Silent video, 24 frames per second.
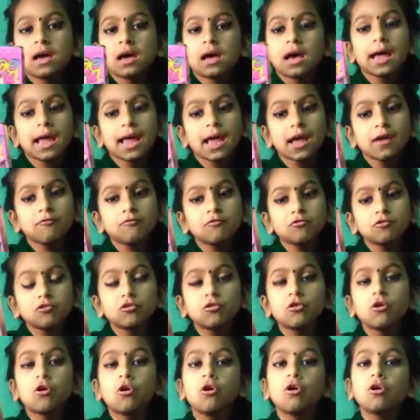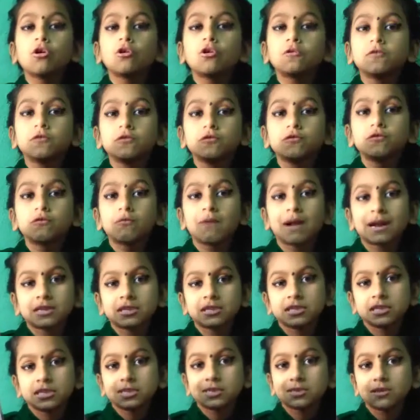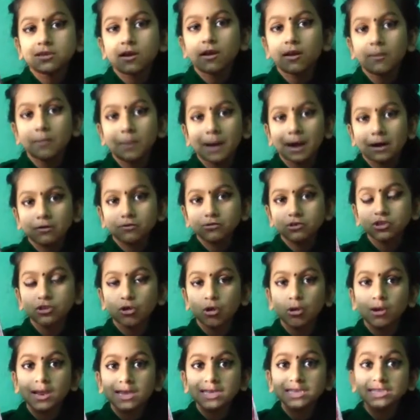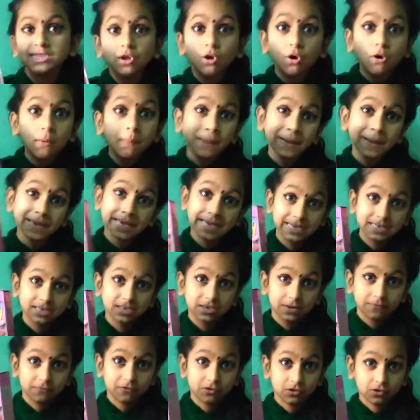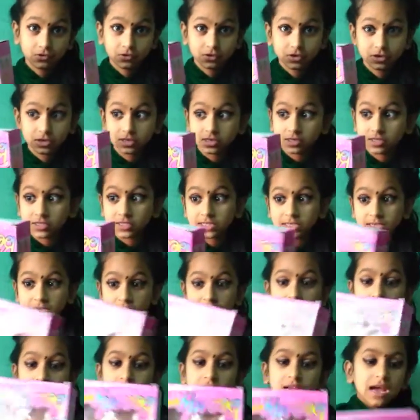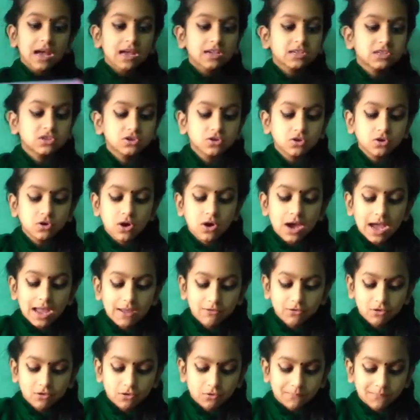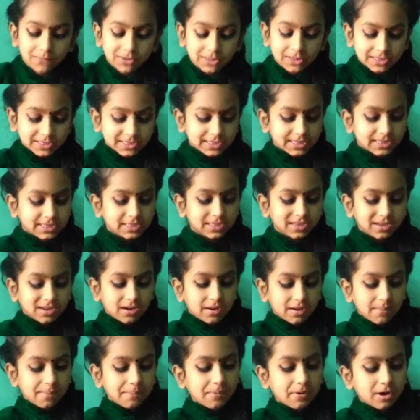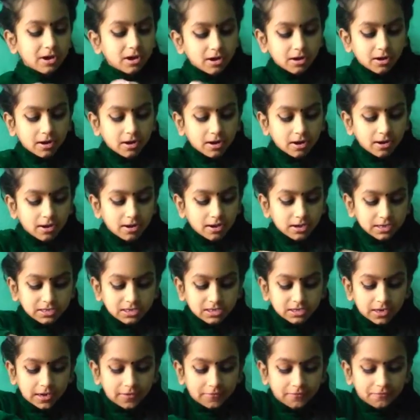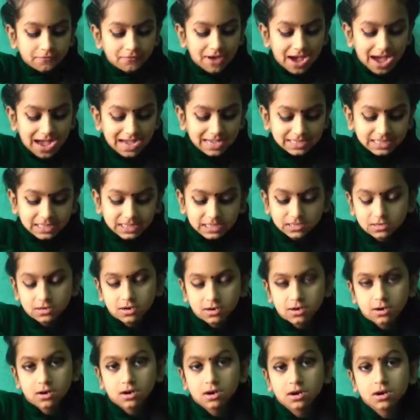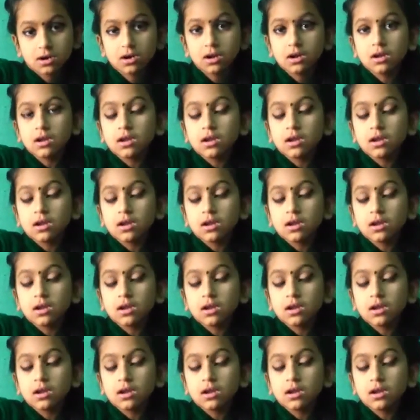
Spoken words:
I have no clue what this is all about. So let's open it, of course. So I will open this up a little faster